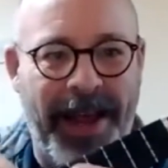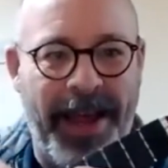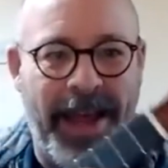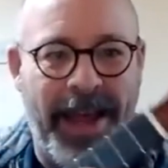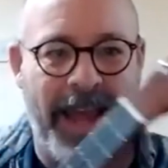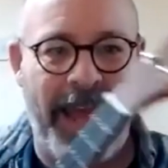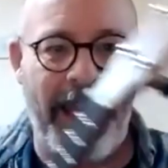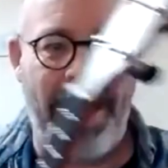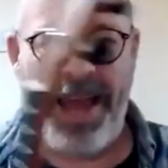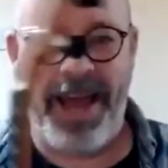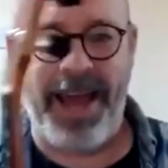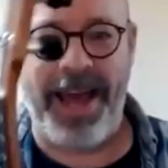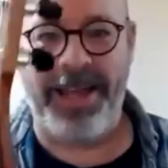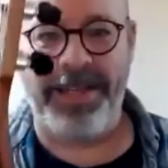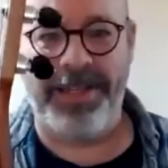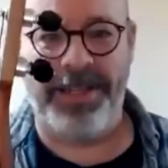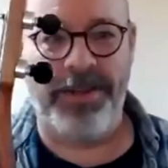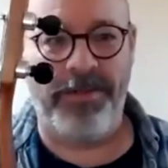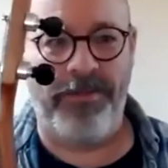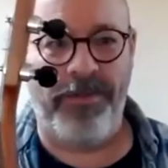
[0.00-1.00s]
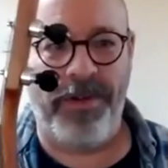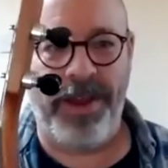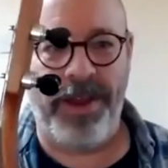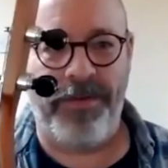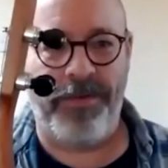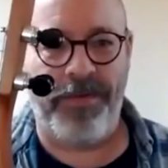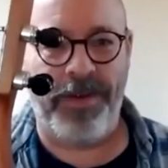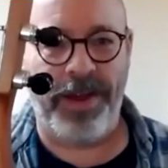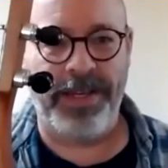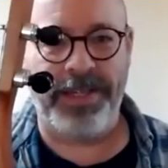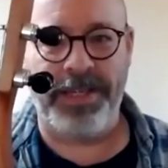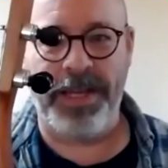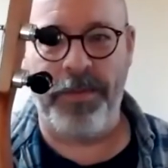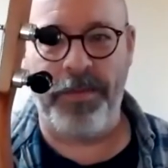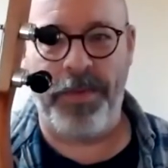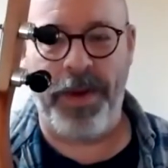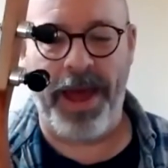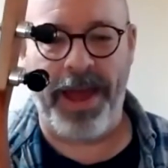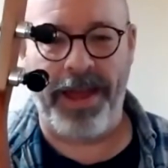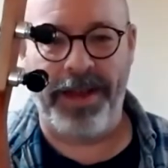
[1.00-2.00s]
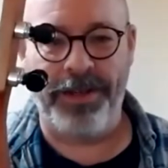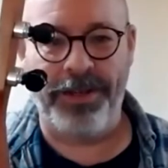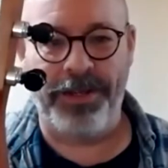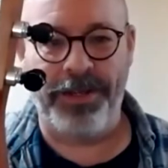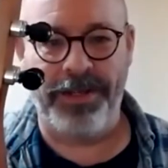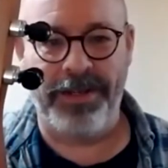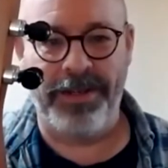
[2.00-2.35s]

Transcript: it has the rear-facing pegs,